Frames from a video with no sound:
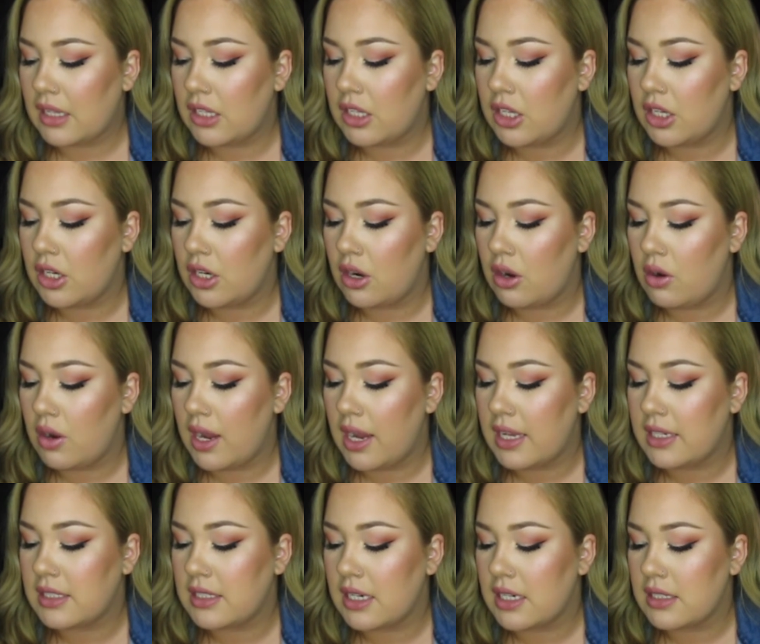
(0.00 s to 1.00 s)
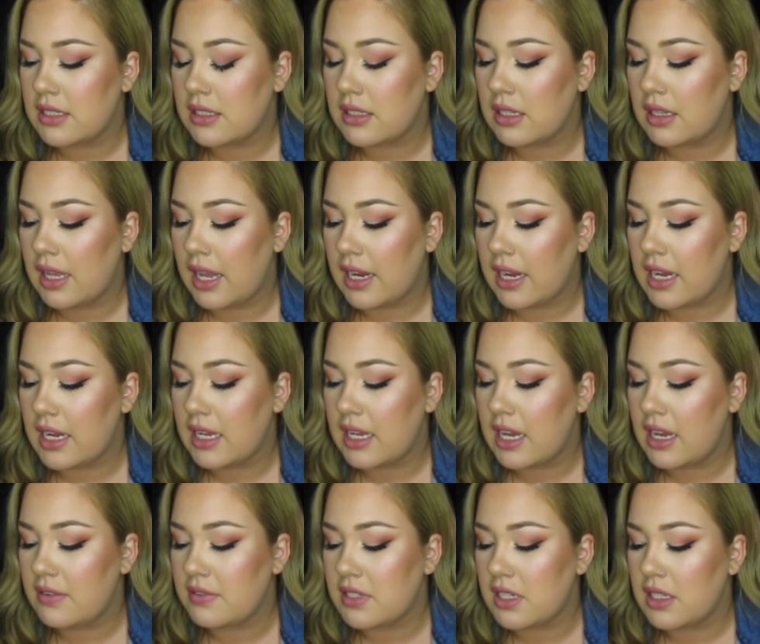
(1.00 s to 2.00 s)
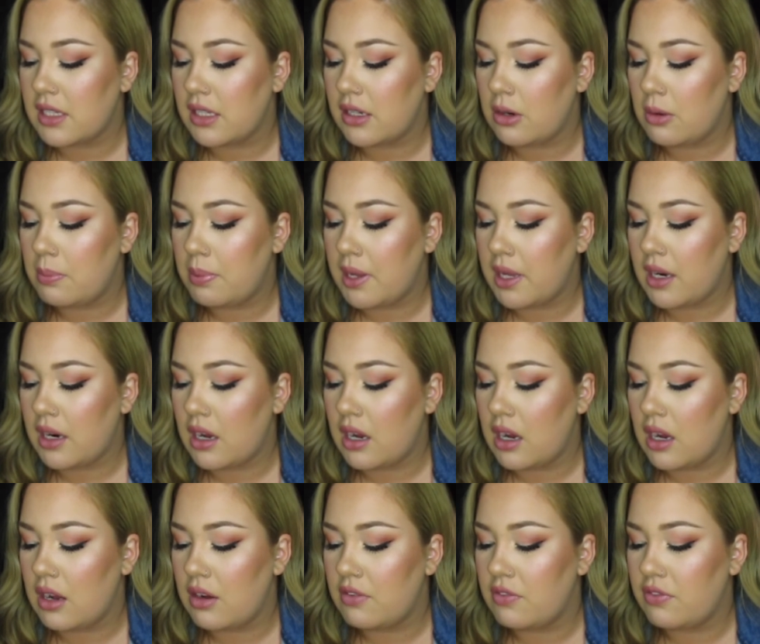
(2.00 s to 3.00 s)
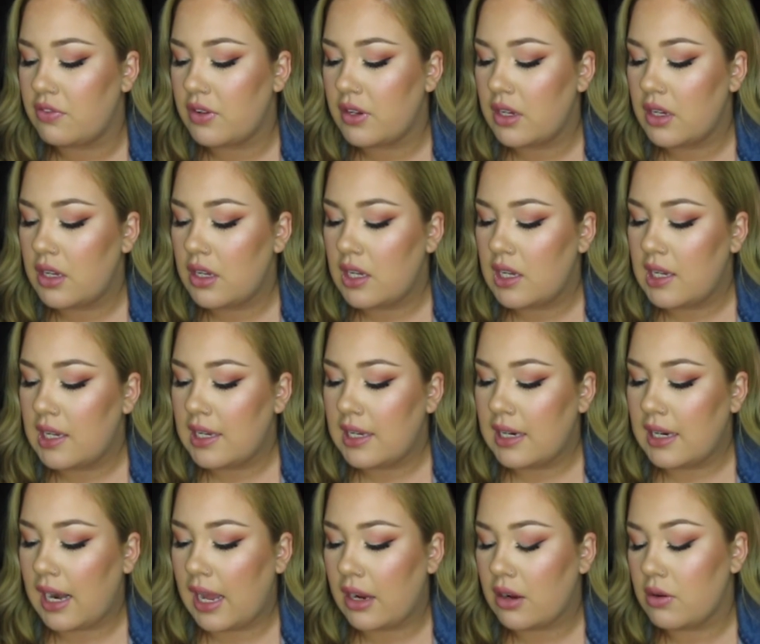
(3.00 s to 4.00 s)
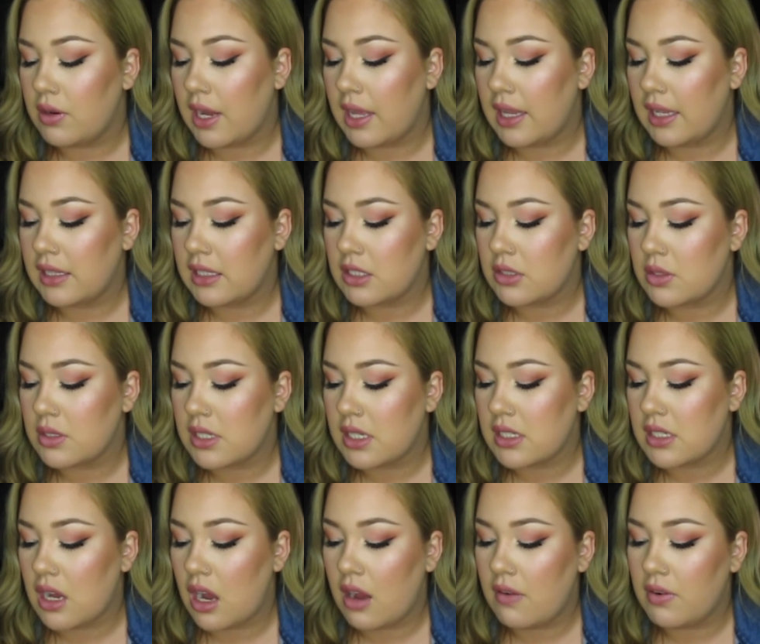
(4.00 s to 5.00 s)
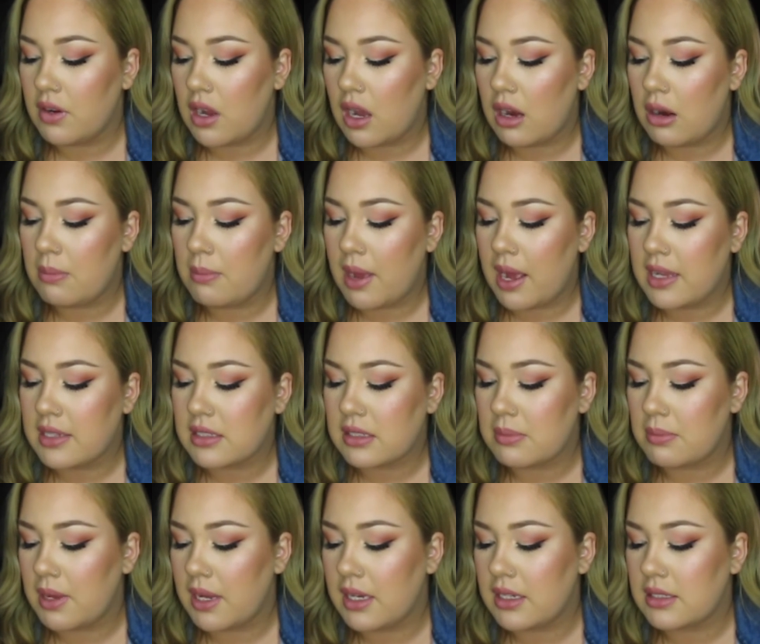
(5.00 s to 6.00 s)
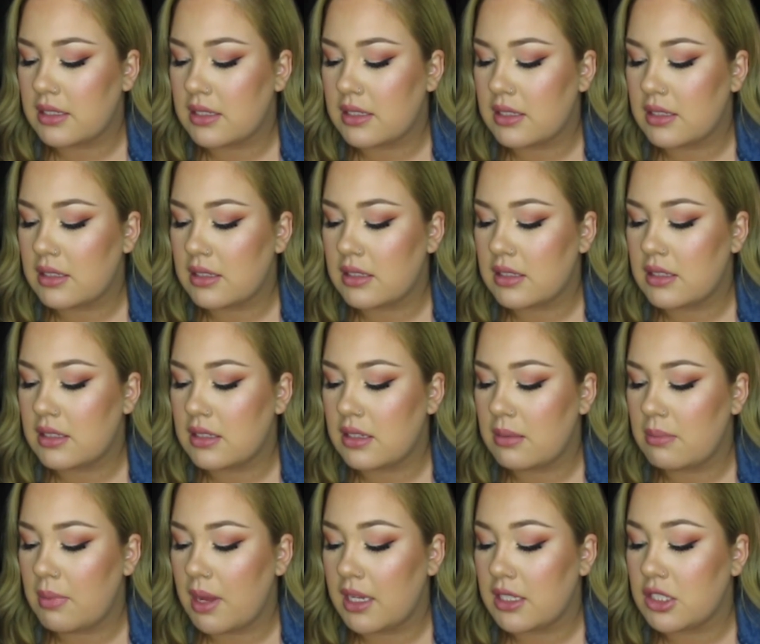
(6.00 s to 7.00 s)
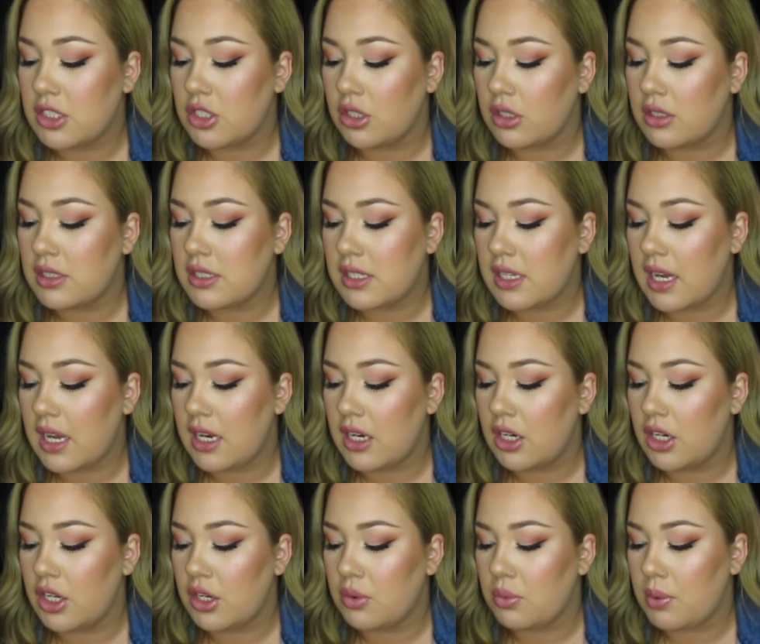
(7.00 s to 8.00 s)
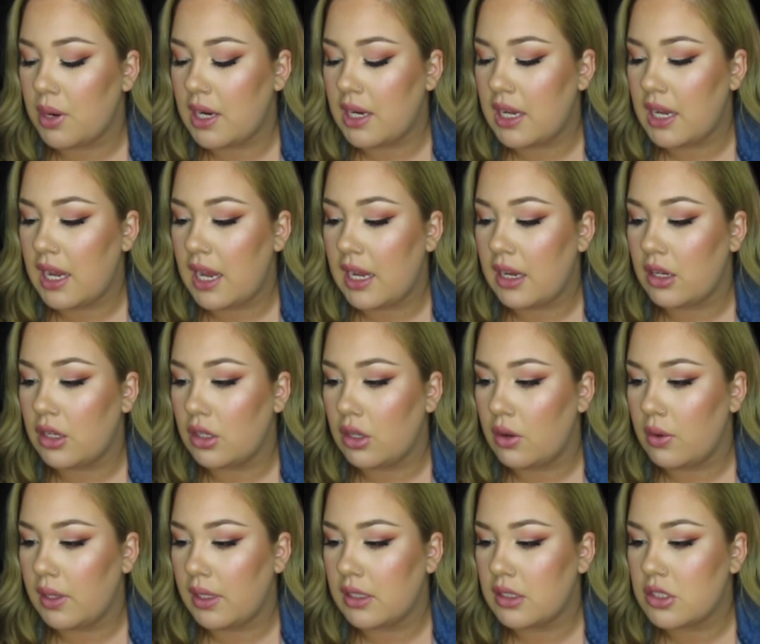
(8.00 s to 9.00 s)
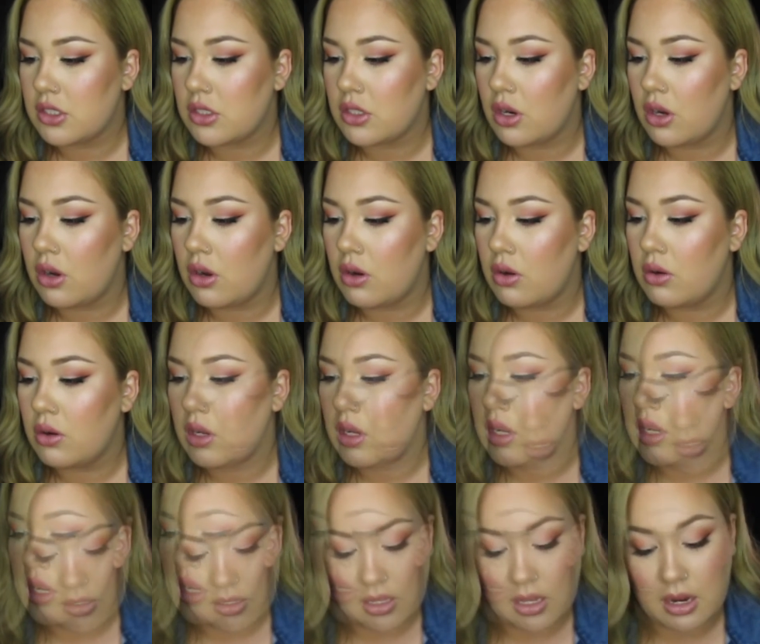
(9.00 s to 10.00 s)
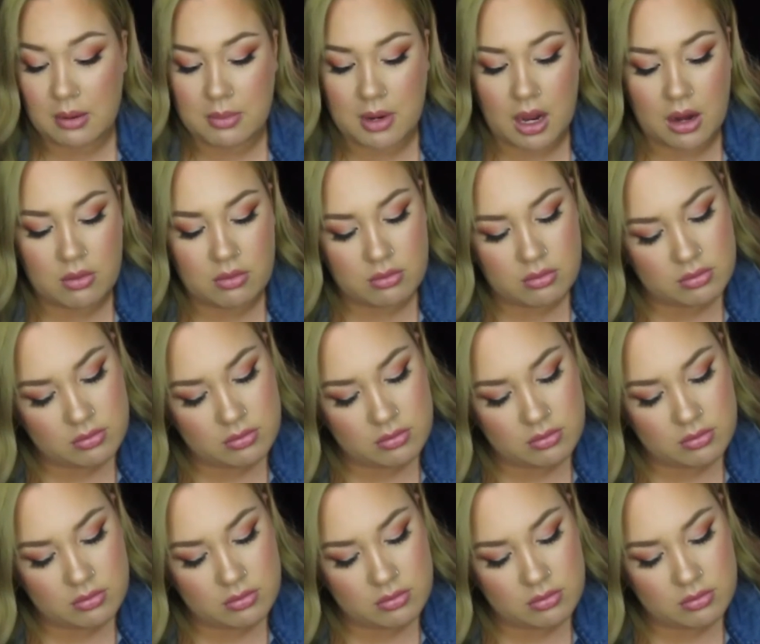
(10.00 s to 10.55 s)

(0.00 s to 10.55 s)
You know, it does, like, it gives a little bit of, like, okay, like this one says avocado mask makes dull skin look radiant and glowing. So okay, so then I'm not